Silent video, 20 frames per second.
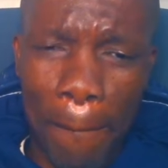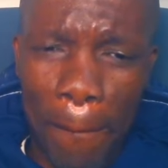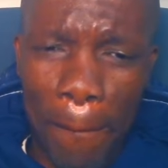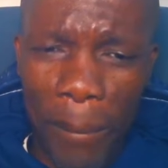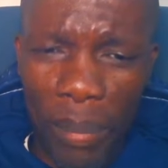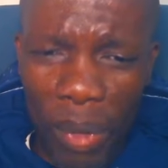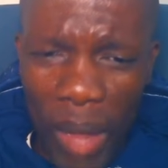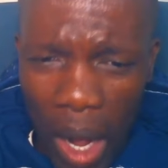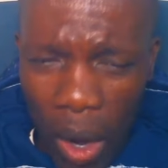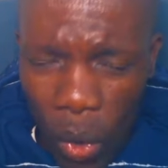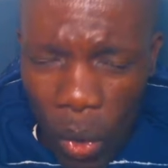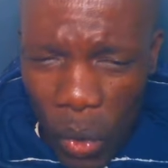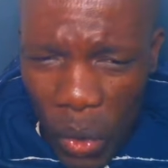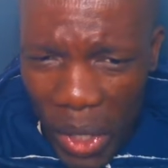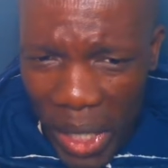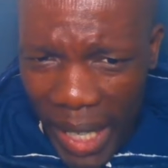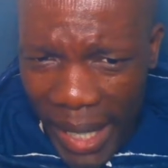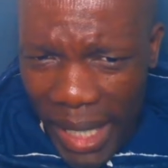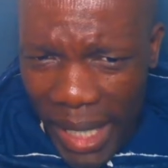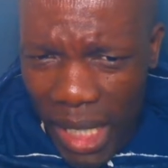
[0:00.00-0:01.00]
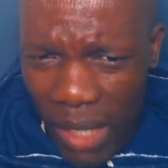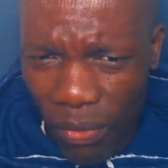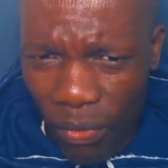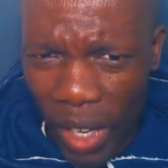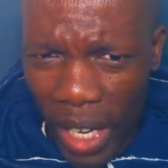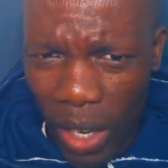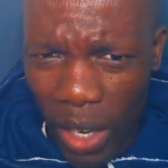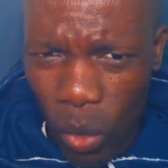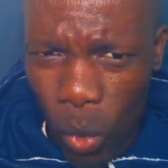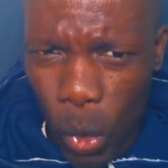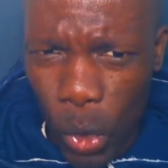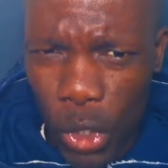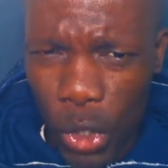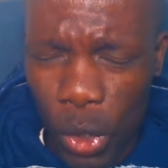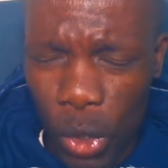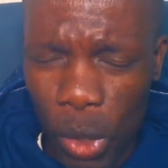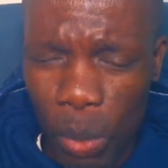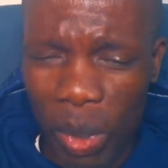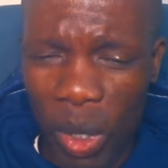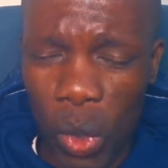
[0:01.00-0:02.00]
Now, that is very good
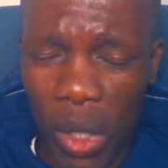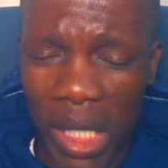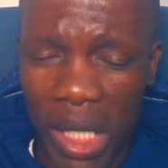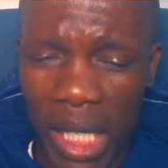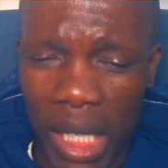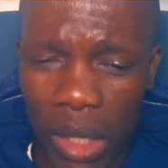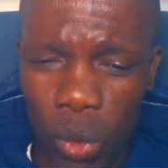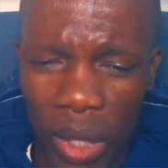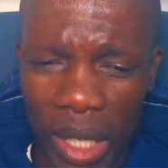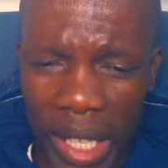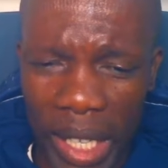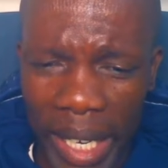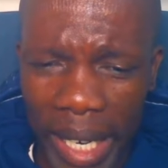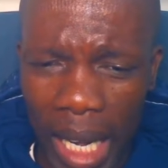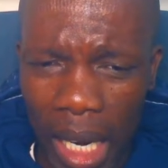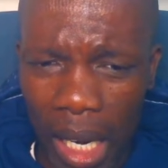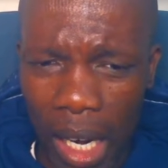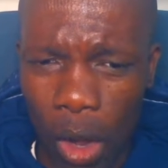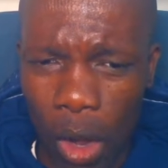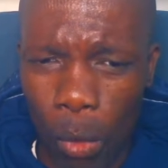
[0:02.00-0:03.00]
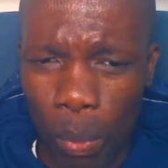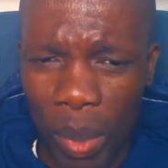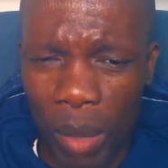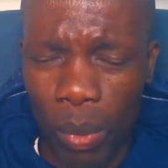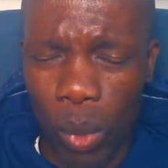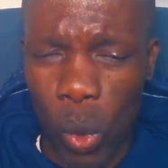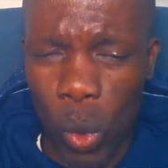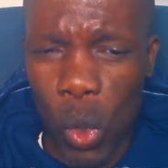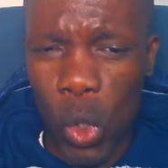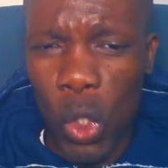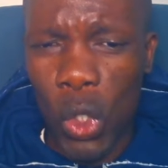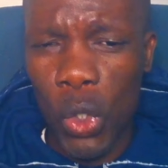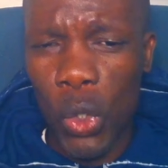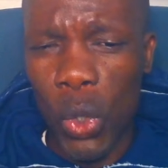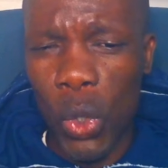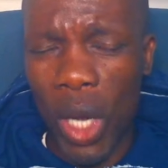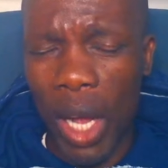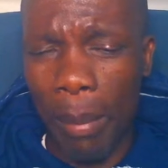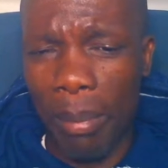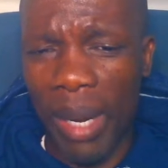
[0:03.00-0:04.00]
news, because that will then allow people
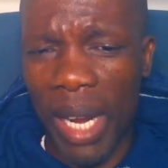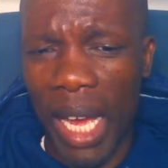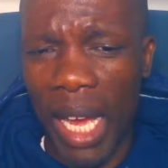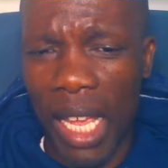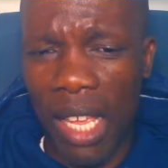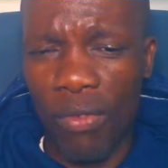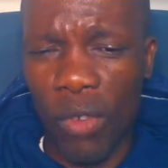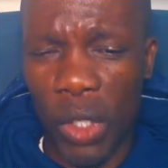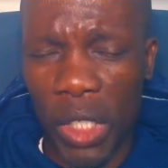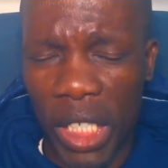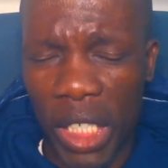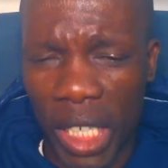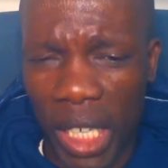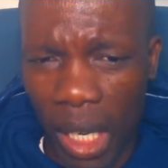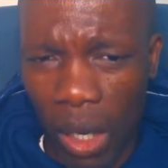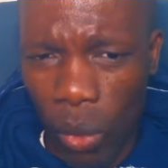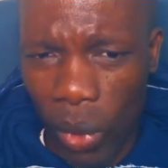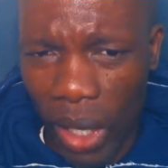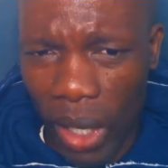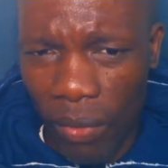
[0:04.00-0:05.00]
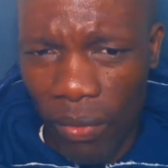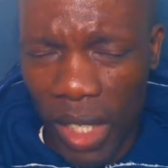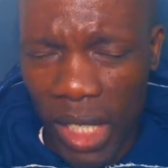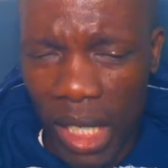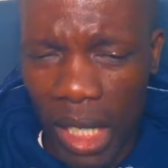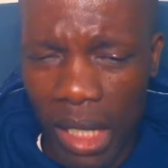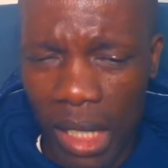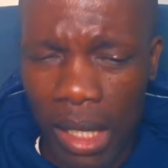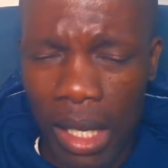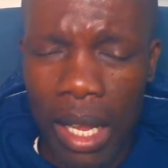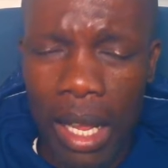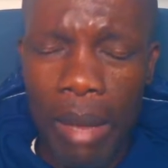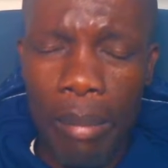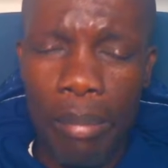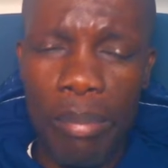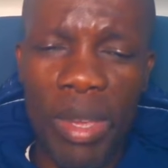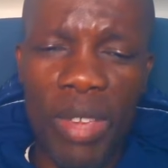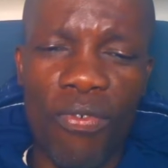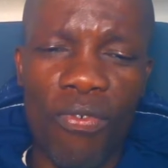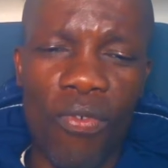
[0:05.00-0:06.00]
to apply for general work visas
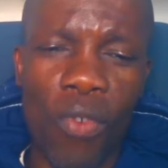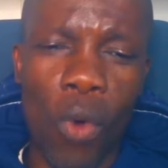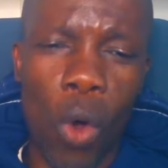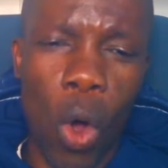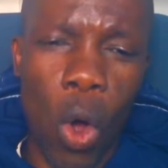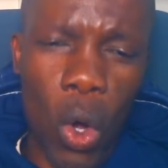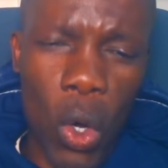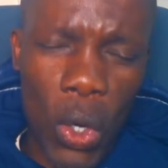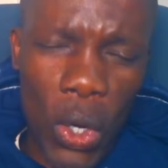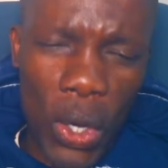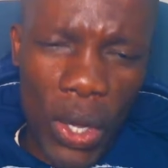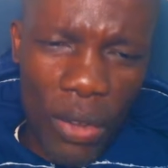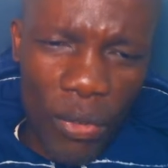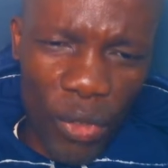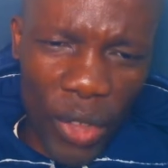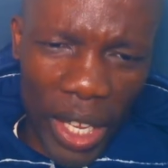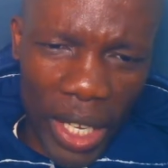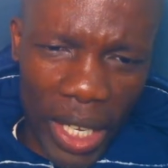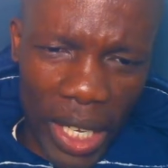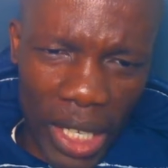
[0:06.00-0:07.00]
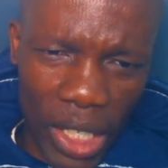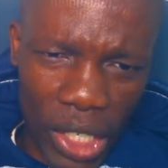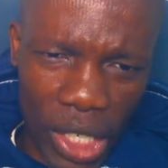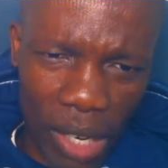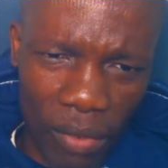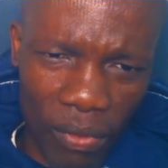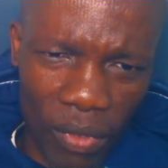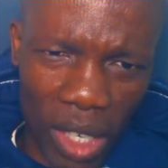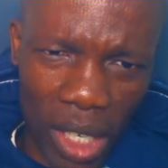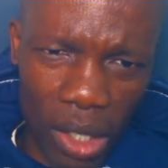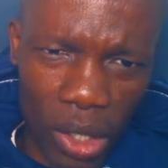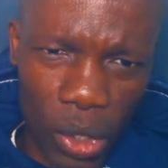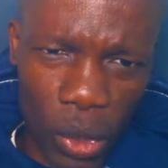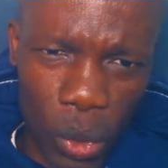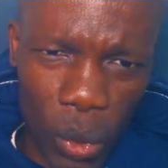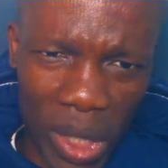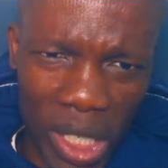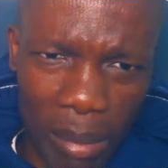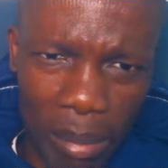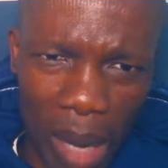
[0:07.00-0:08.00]
before they can travel
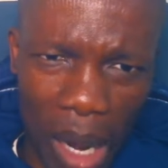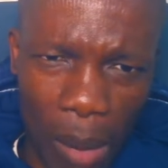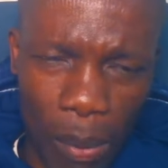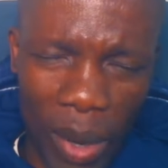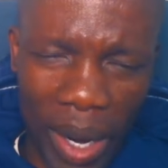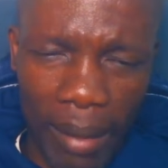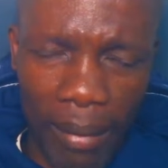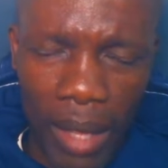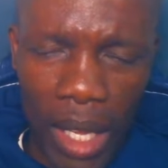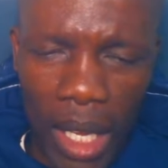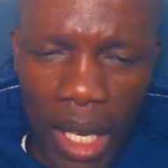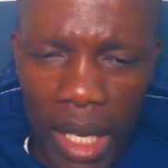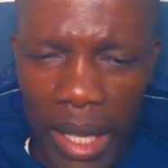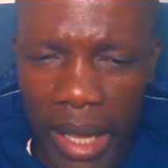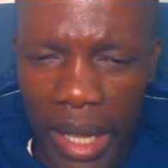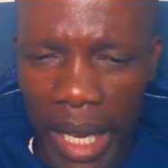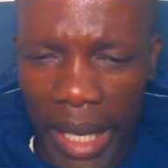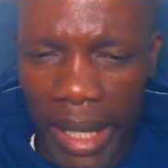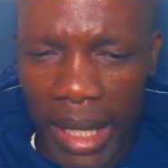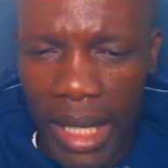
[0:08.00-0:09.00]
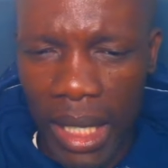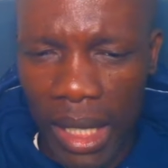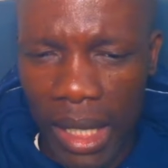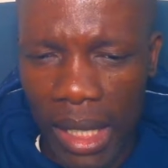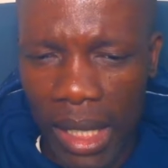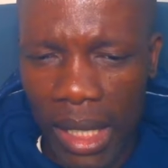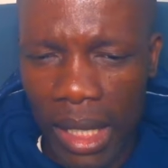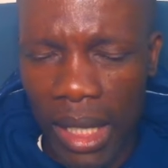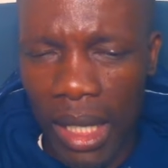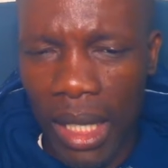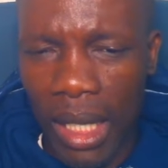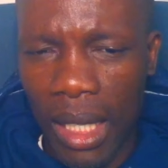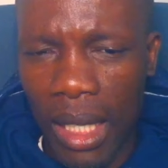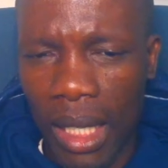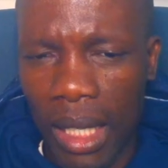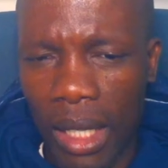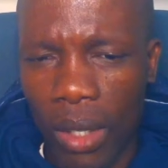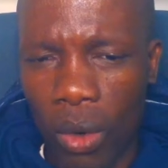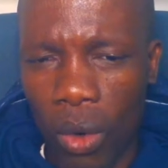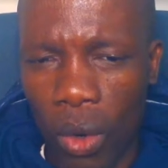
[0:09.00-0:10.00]
to Zimbabwe. That is
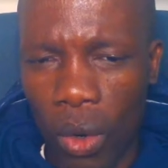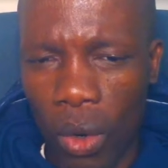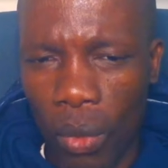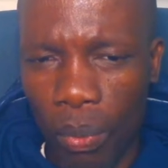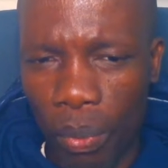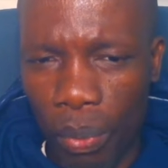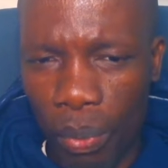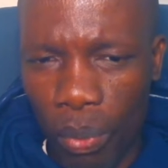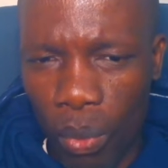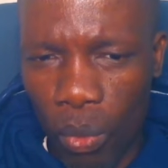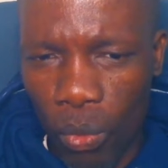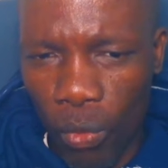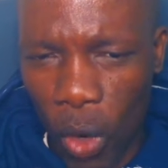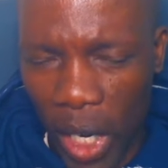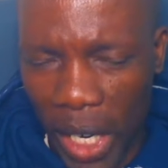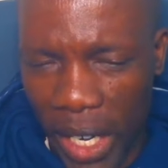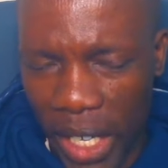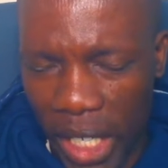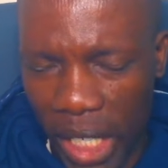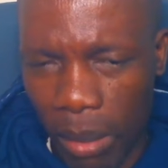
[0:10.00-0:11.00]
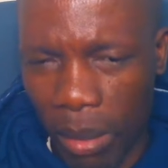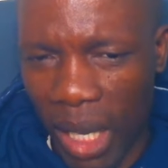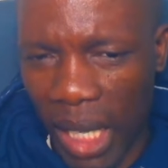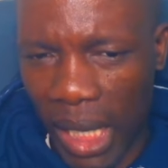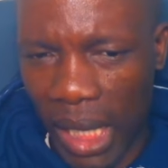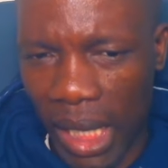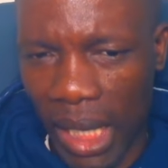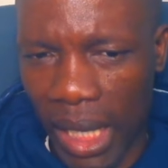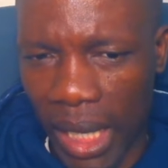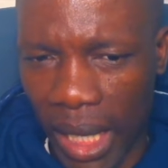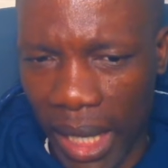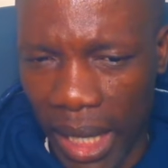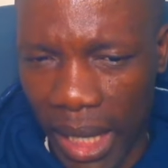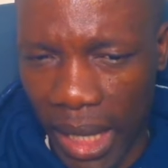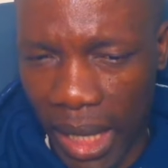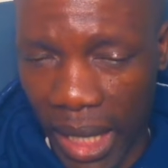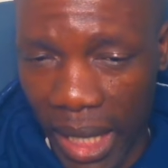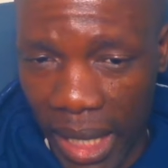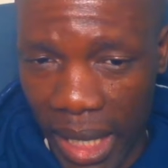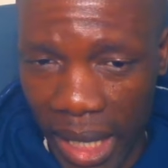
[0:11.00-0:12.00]
for Christmas, that
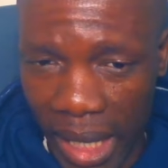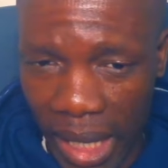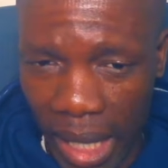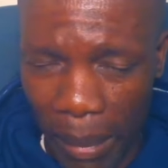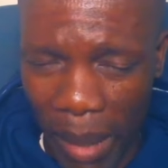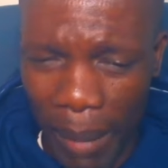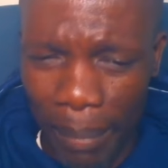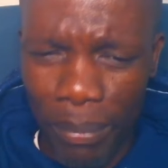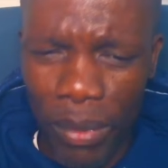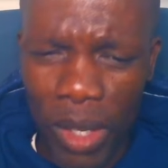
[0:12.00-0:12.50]
is in December.